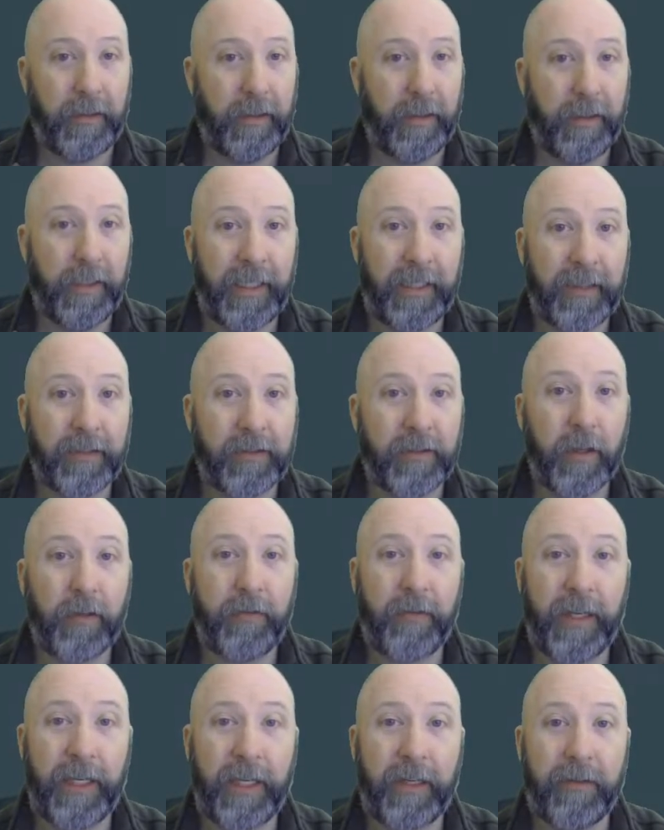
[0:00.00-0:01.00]
in the
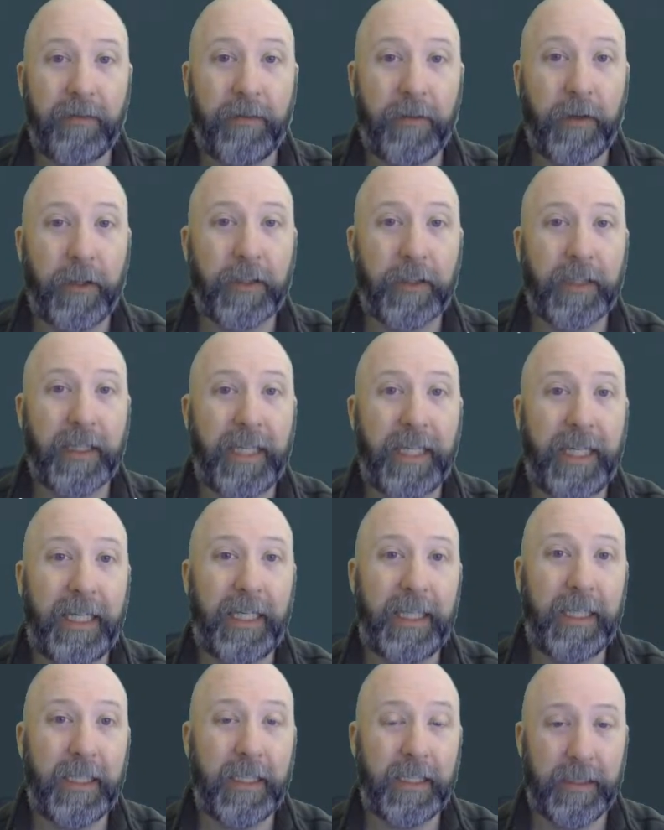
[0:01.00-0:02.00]
Slovenian First
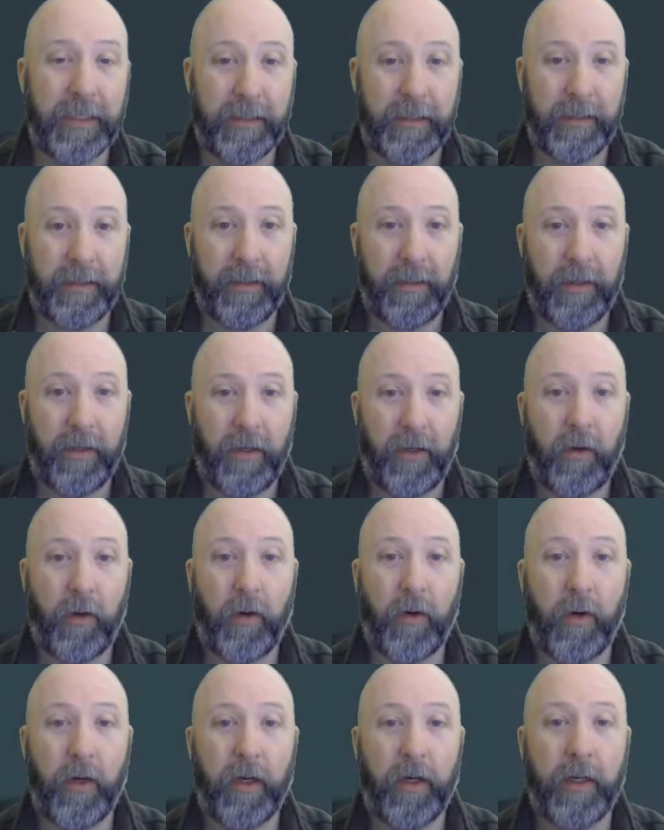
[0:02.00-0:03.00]
League
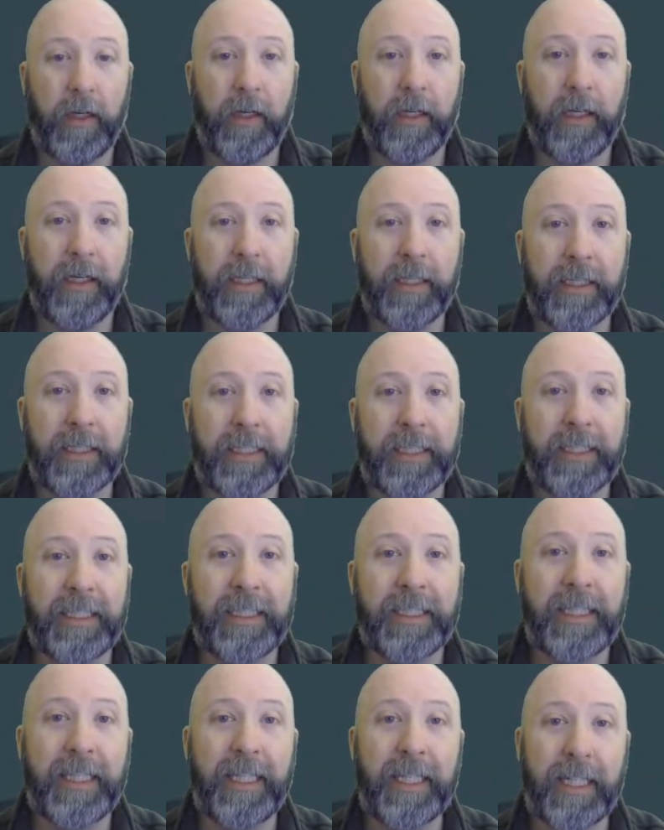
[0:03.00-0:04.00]
or
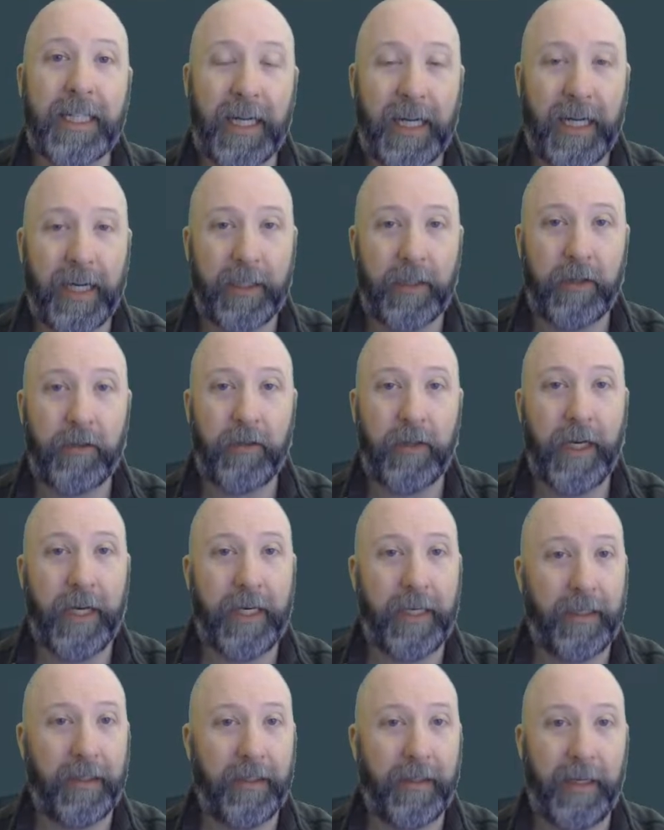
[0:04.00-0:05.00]
Gzira
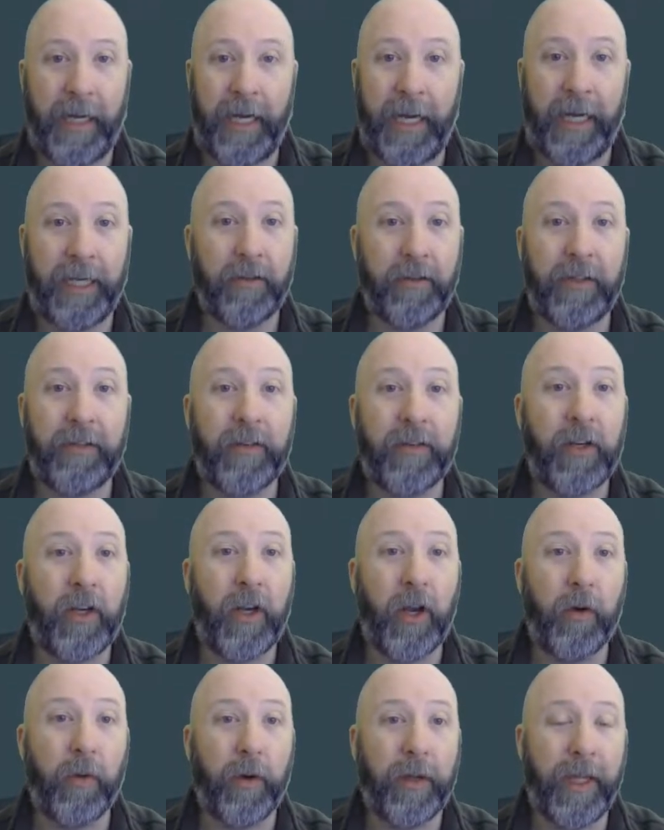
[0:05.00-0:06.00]
United. I don't even
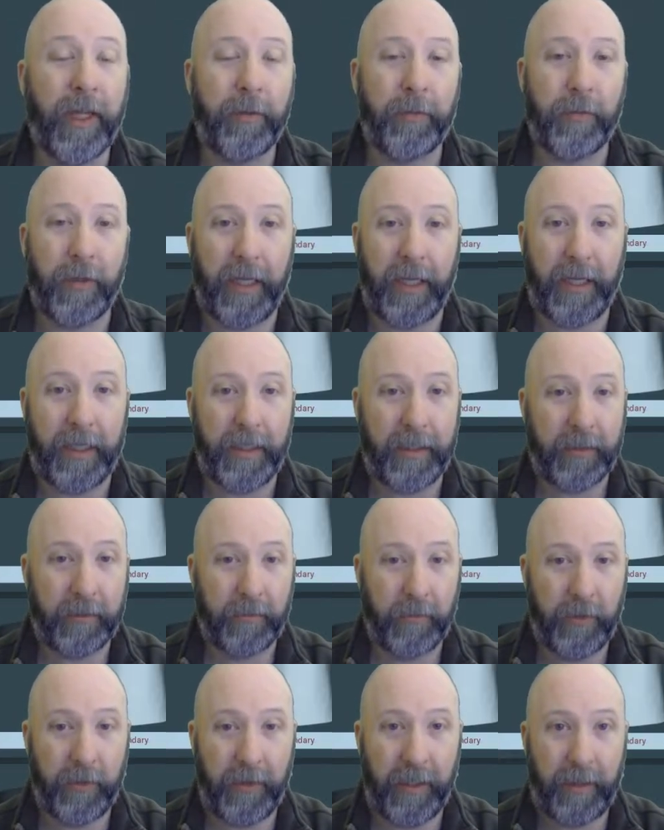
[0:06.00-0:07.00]
know where they play.
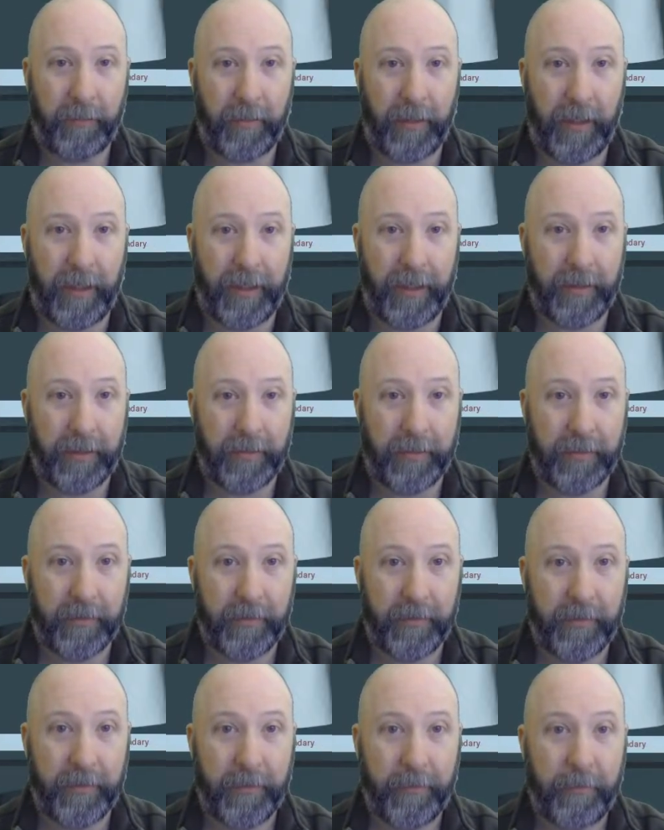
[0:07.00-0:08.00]
Where do they play?
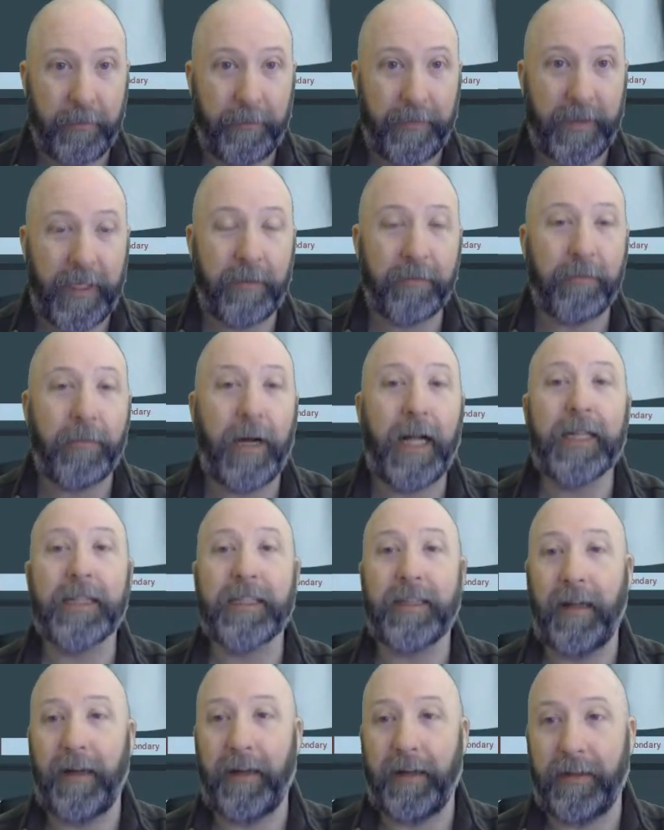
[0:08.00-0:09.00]
In
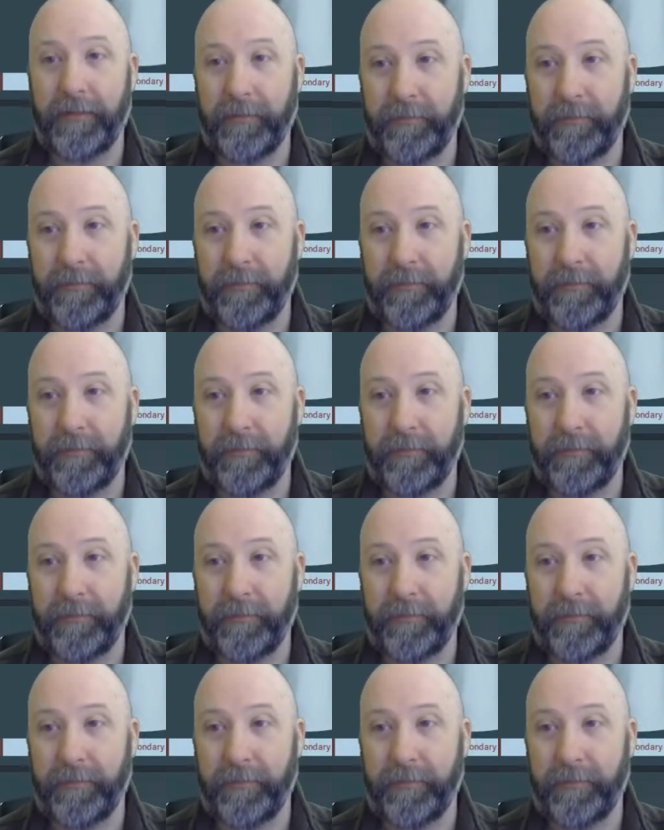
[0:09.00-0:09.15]
Malta.